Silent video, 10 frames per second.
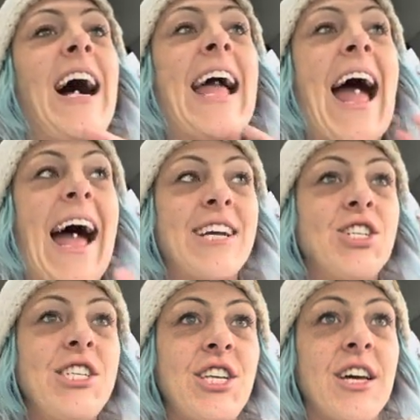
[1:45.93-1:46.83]
I
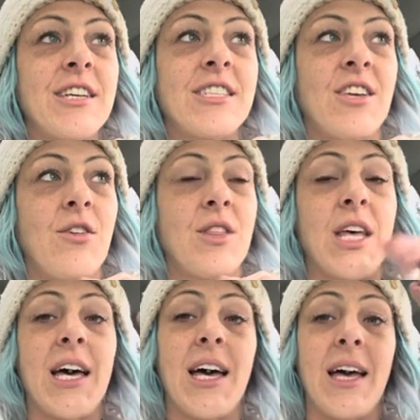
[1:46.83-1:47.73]
actually took, so
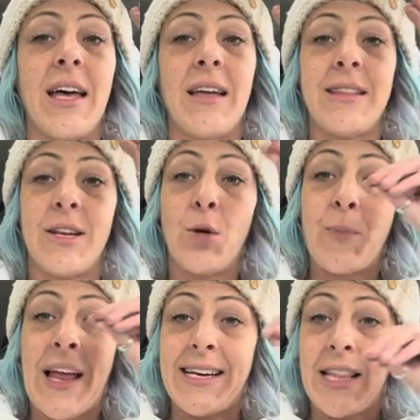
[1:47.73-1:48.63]
the little
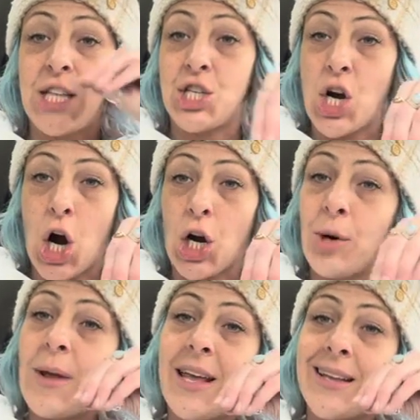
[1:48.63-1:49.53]
pendant, the
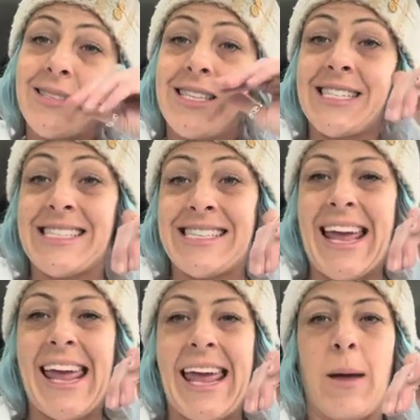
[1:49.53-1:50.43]
charm is the
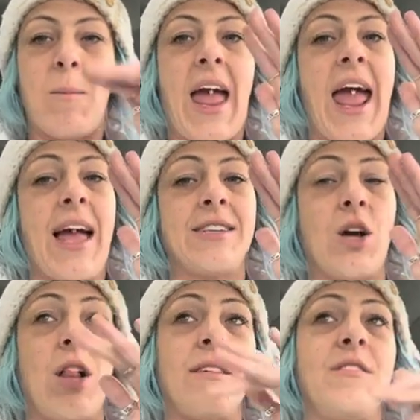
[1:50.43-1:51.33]
same and
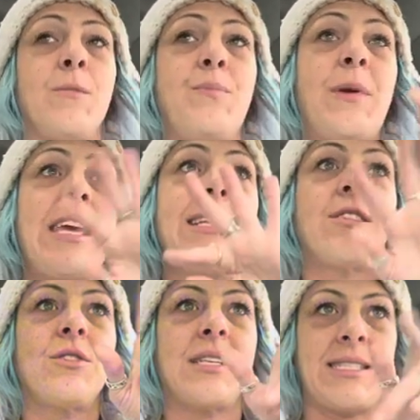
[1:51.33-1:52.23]
all of the beads
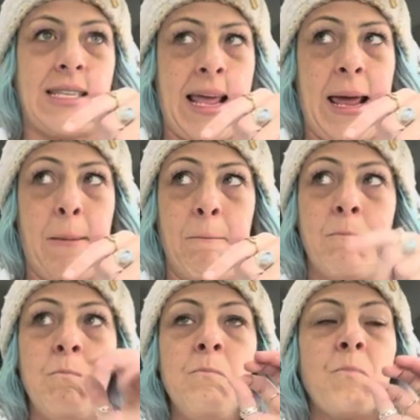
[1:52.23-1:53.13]
are the same,
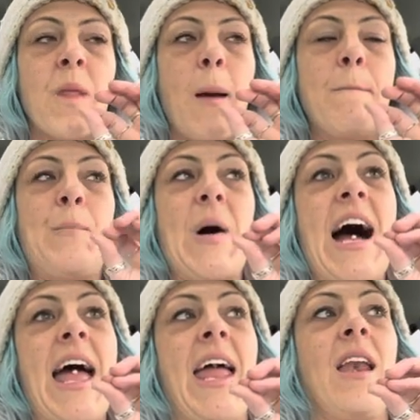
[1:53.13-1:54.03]

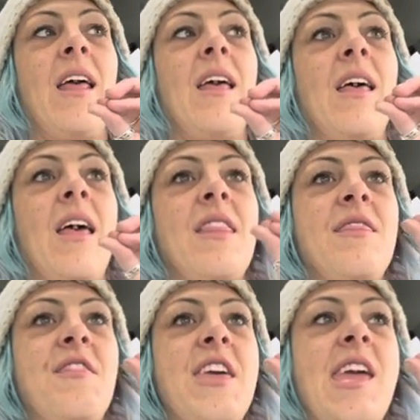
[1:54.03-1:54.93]
but
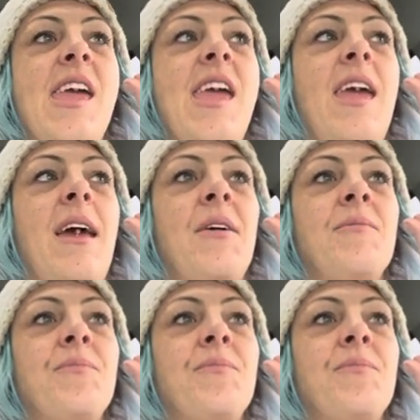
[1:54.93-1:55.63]
the